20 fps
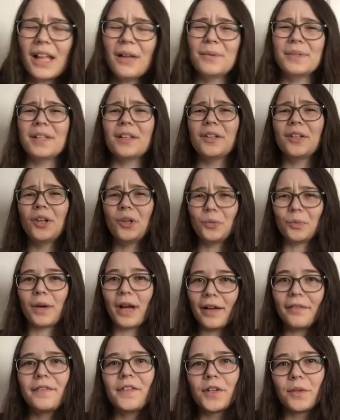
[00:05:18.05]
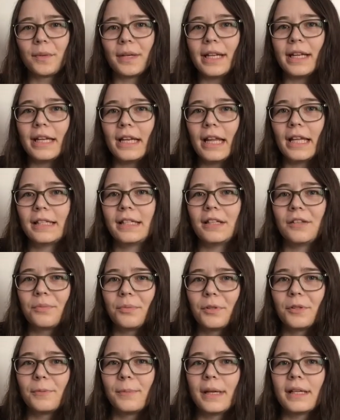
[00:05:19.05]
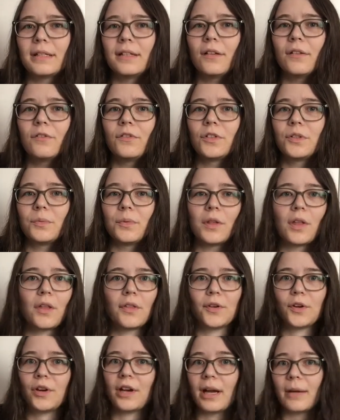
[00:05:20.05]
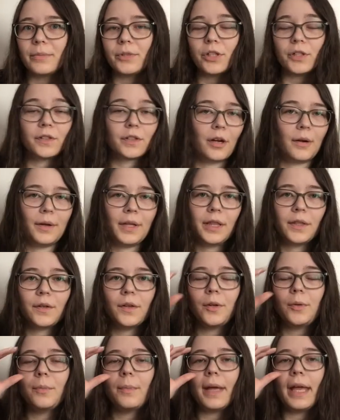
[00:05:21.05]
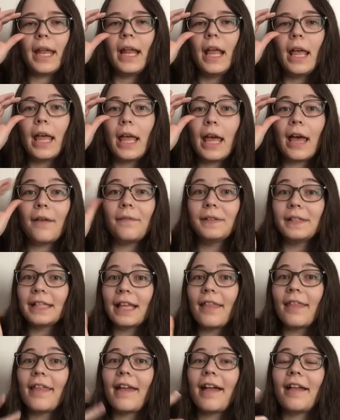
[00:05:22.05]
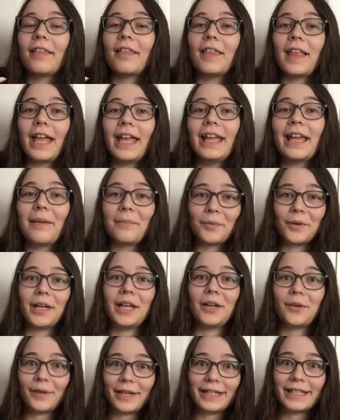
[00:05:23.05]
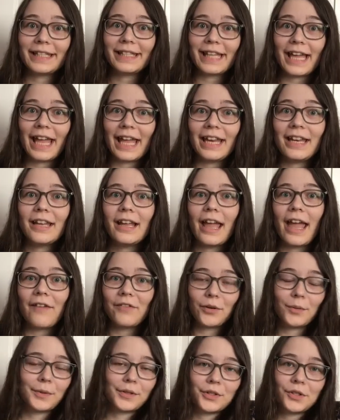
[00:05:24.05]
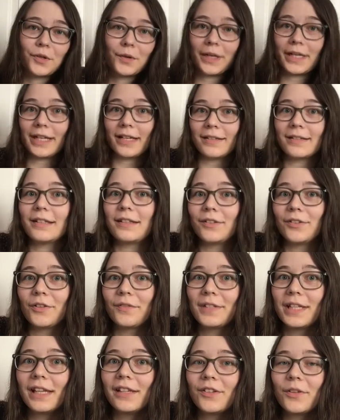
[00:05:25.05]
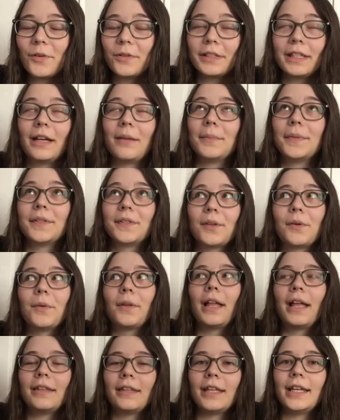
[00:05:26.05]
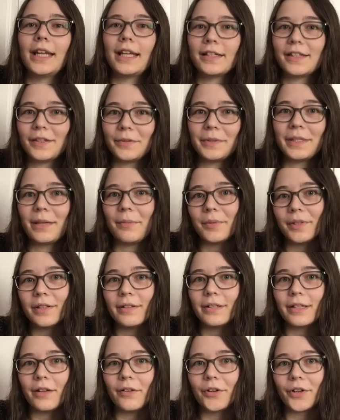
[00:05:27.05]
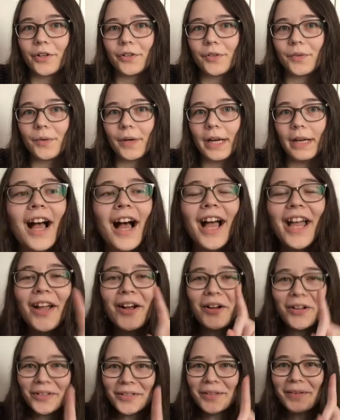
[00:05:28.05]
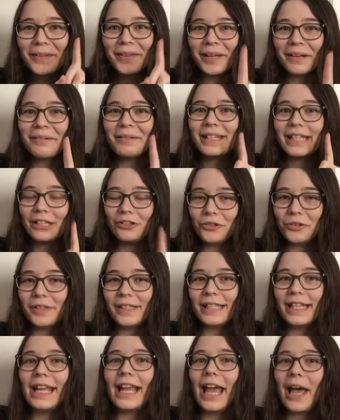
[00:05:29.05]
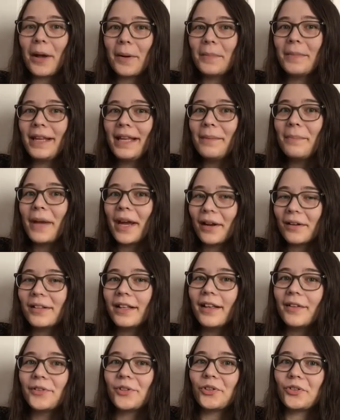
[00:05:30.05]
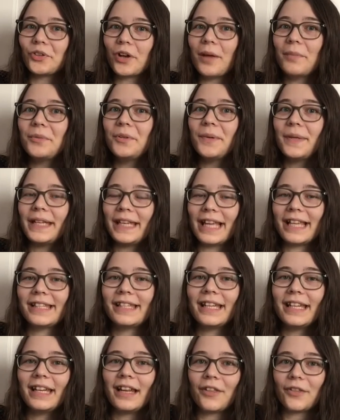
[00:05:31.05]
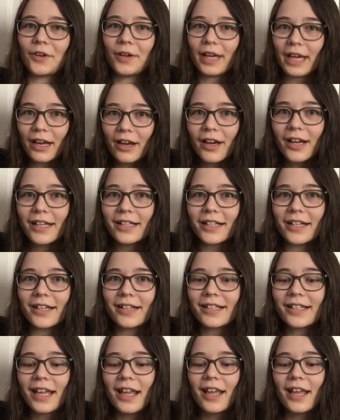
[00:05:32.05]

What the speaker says: was a little rough to read in Nesta's perspective just with all the crap she's going through, but having said that, like Emery and Gwen said, everyone's story does deserve to get told, and I'm so glad that Nesta was able to tell her story. I also thought it was interesting how many parallels are drawn between Nesta and other characters.